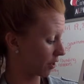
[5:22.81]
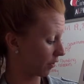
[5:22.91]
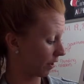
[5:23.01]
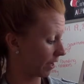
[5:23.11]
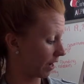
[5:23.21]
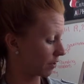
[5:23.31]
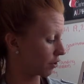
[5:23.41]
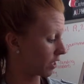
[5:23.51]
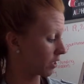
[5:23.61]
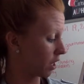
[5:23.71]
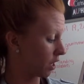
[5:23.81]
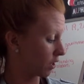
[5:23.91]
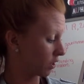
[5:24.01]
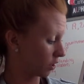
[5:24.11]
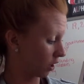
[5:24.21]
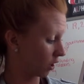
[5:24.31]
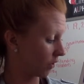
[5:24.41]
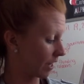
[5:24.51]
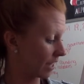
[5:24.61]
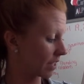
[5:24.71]
underline the hundreds,
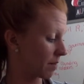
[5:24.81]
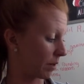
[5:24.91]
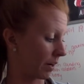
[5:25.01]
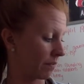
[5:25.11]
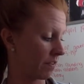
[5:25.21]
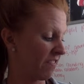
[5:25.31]
circle the next number.